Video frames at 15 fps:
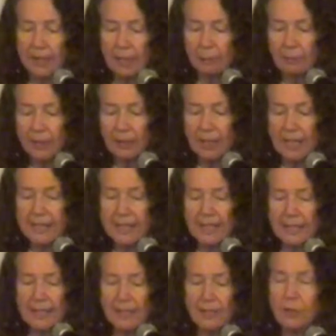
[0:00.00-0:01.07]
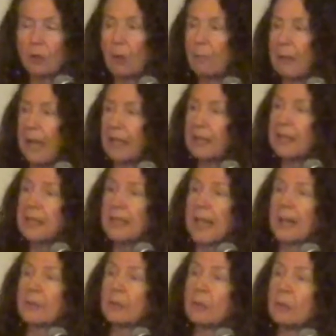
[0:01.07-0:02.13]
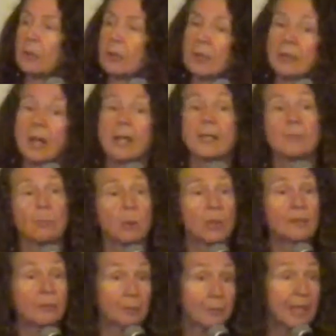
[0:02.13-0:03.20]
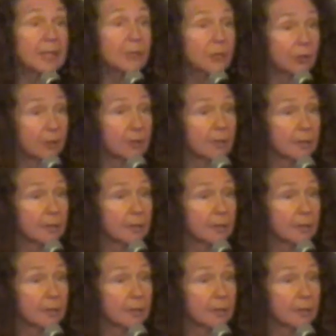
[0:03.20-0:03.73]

they realize they need to go back and gather and organize more information.